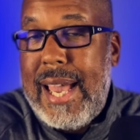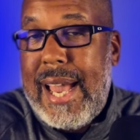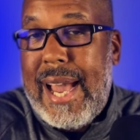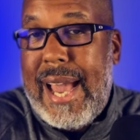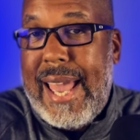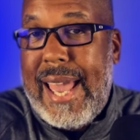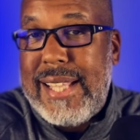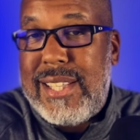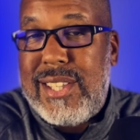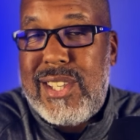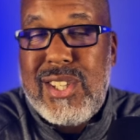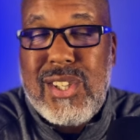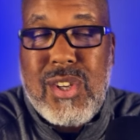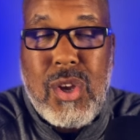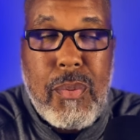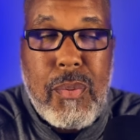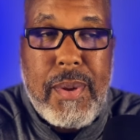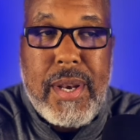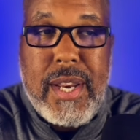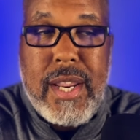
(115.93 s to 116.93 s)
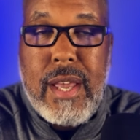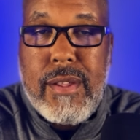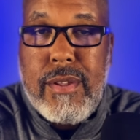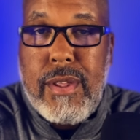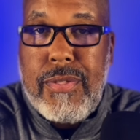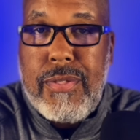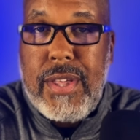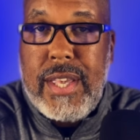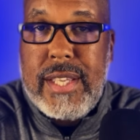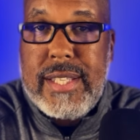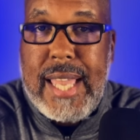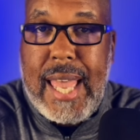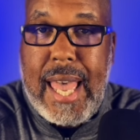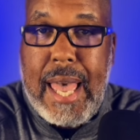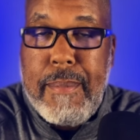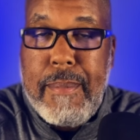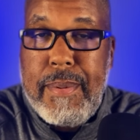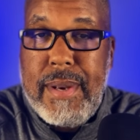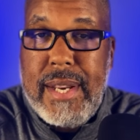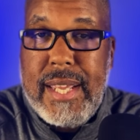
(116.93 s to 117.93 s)
I had so many other things
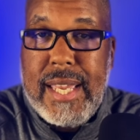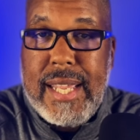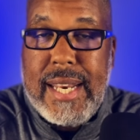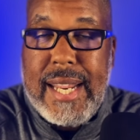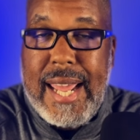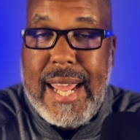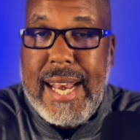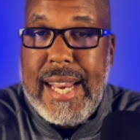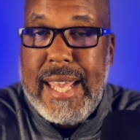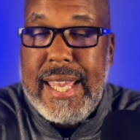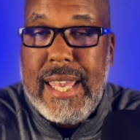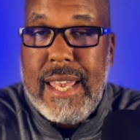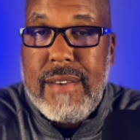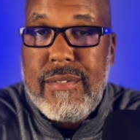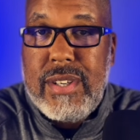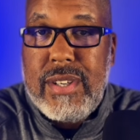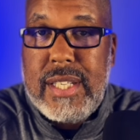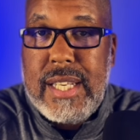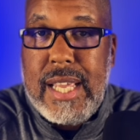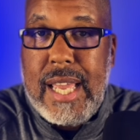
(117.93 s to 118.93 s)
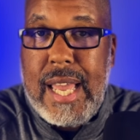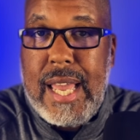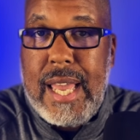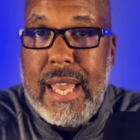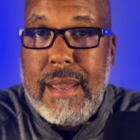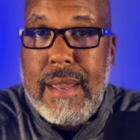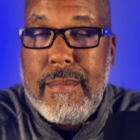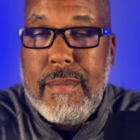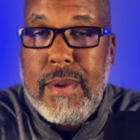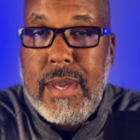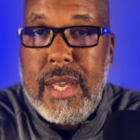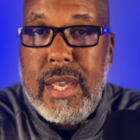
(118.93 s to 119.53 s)
happening at any given time